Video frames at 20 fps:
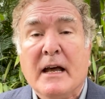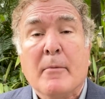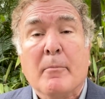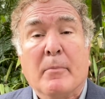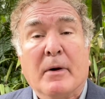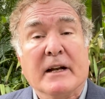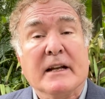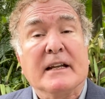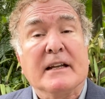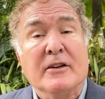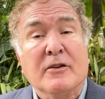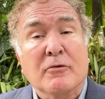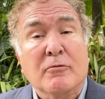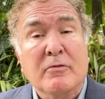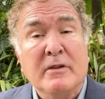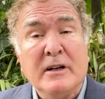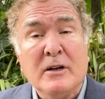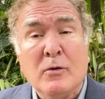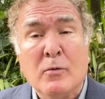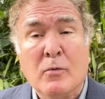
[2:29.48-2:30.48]
But in the
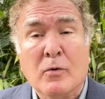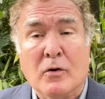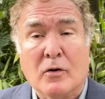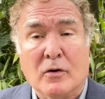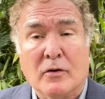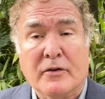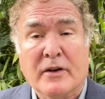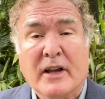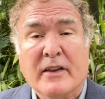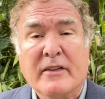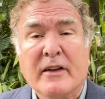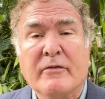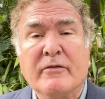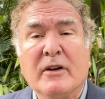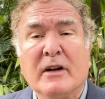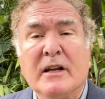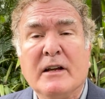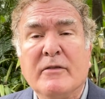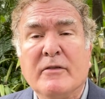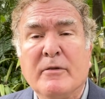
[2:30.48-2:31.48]
real world, they've
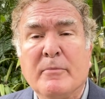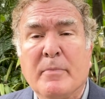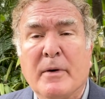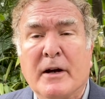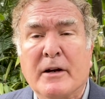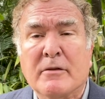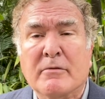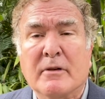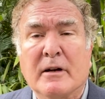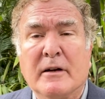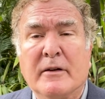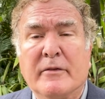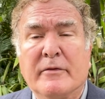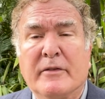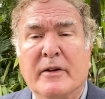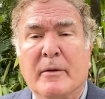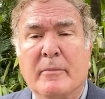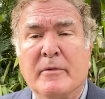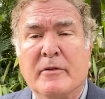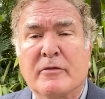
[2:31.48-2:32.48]
done even better and have
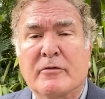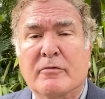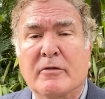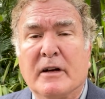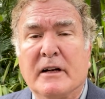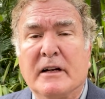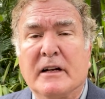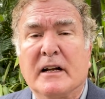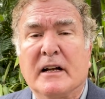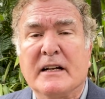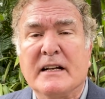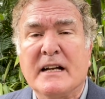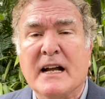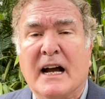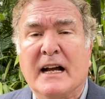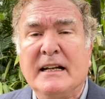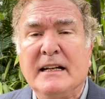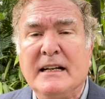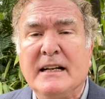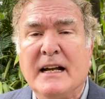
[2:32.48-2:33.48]
demonstrated a
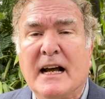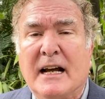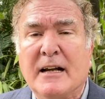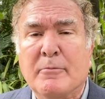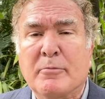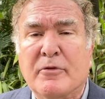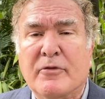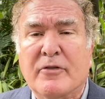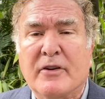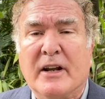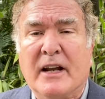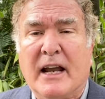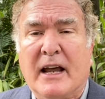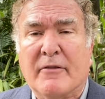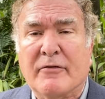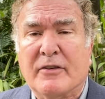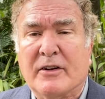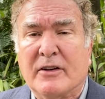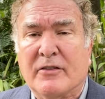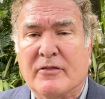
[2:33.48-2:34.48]
99%
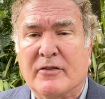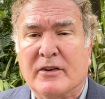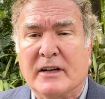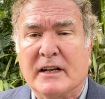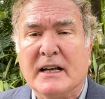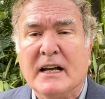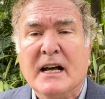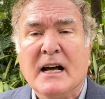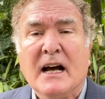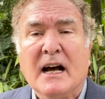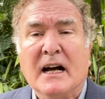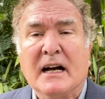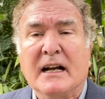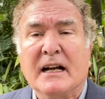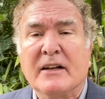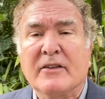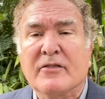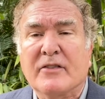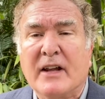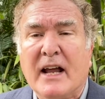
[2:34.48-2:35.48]
efficacy
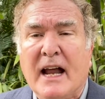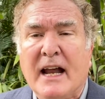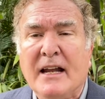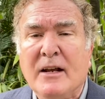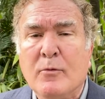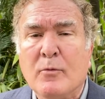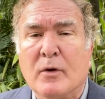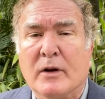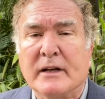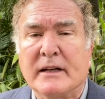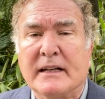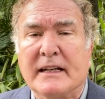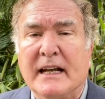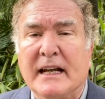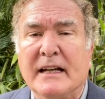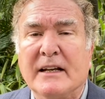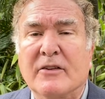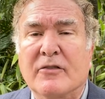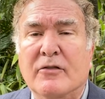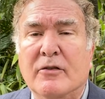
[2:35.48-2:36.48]
against anyone
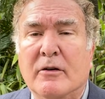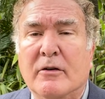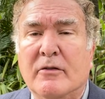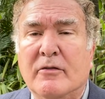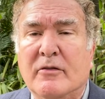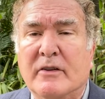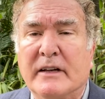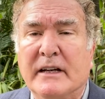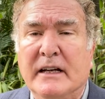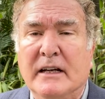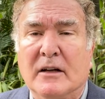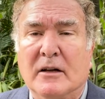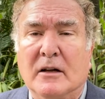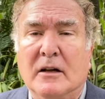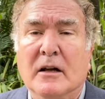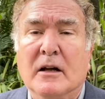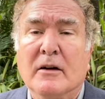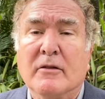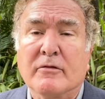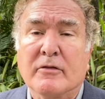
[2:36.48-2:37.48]
getting seriously
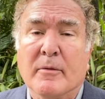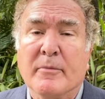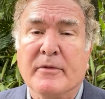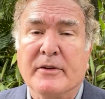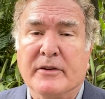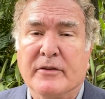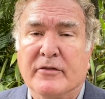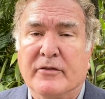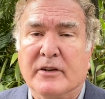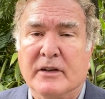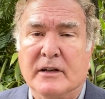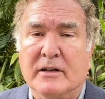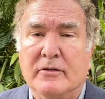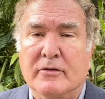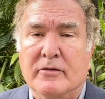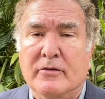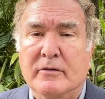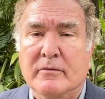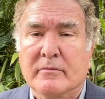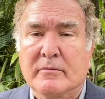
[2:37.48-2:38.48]
ill from the
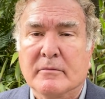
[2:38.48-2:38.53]
disease.